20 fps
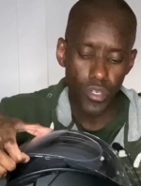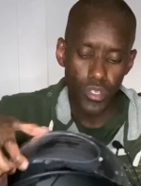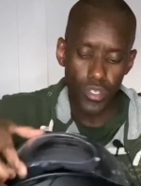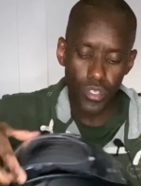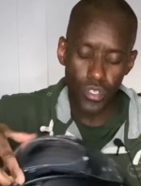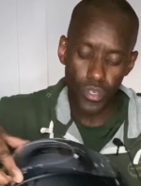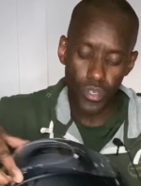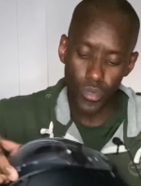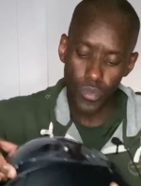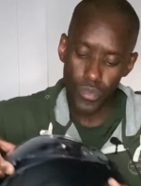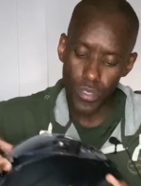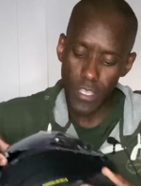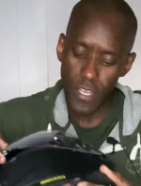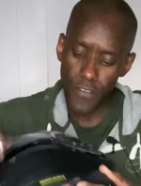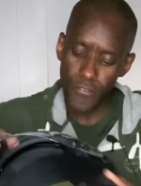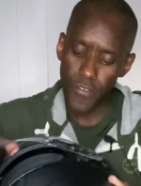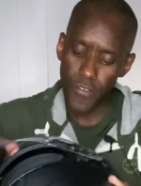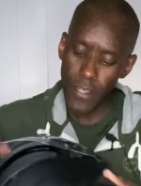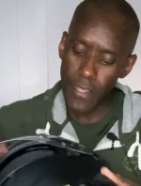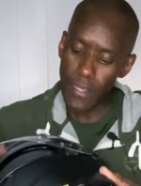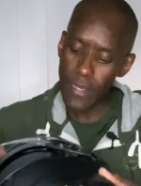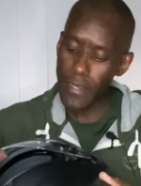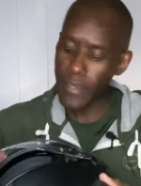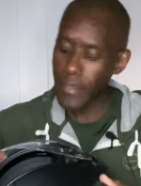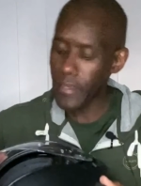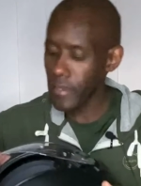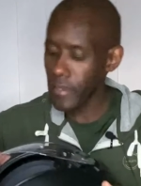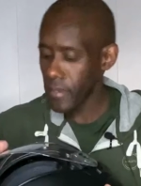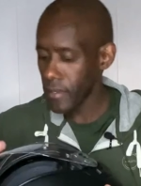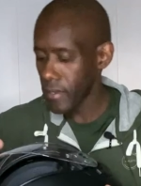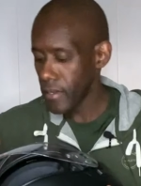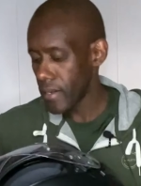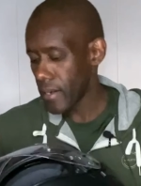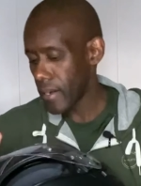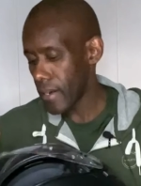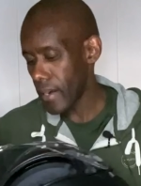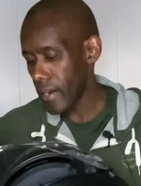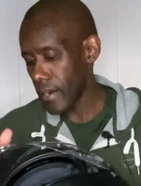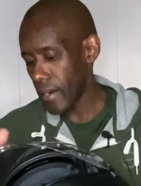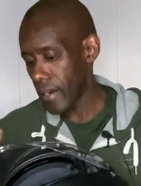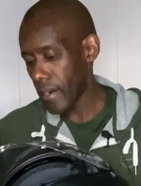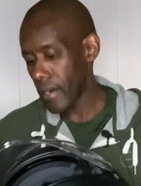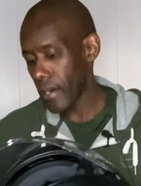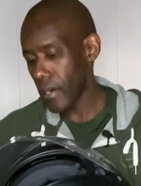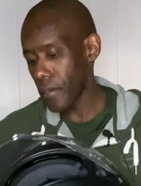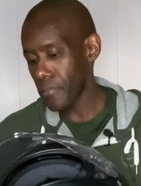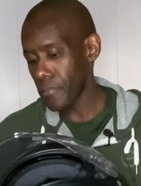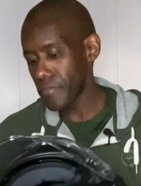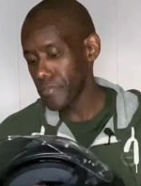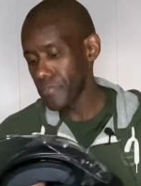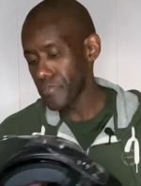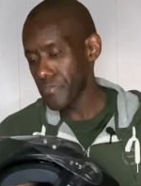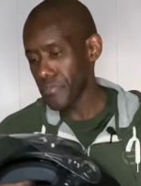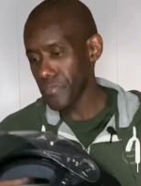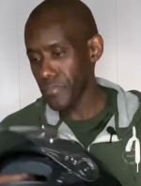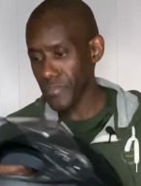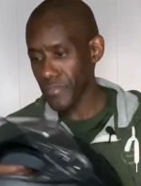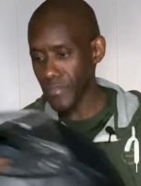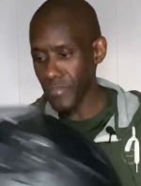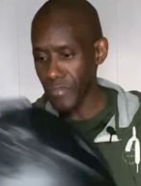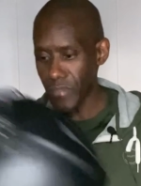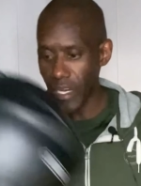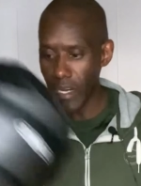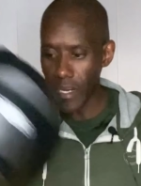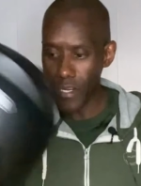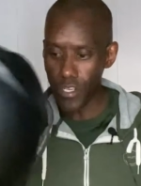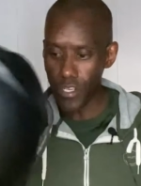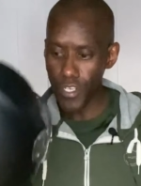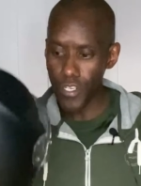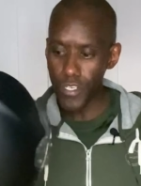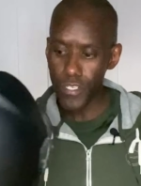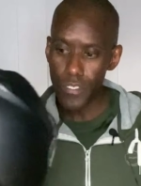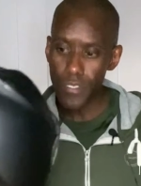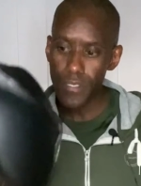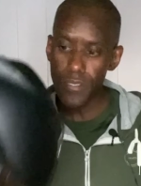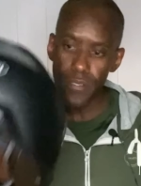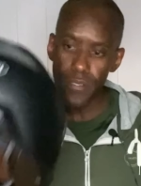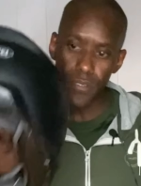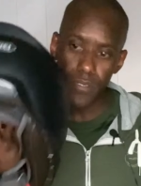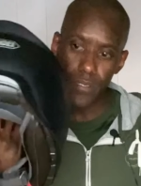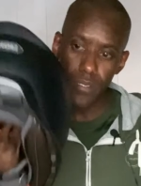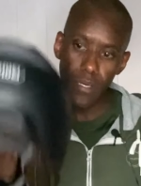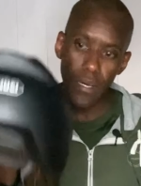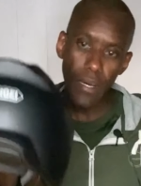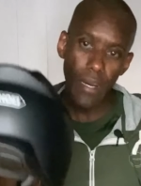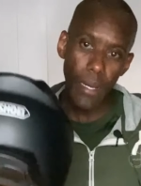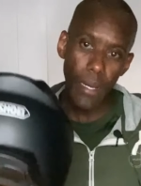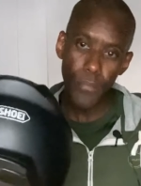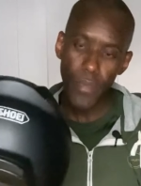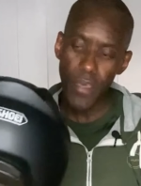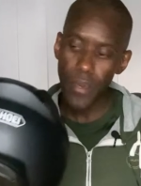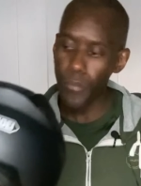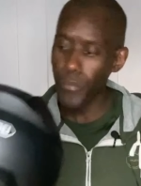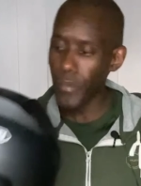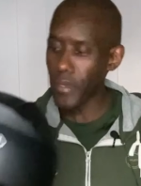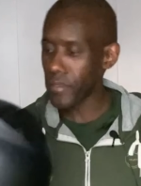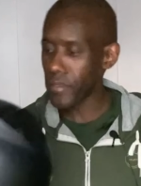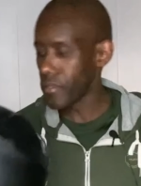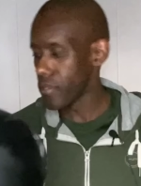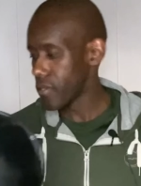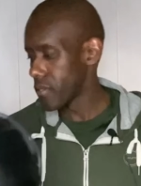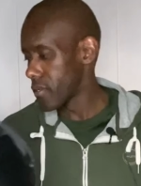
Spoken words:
So definitely a good helmet,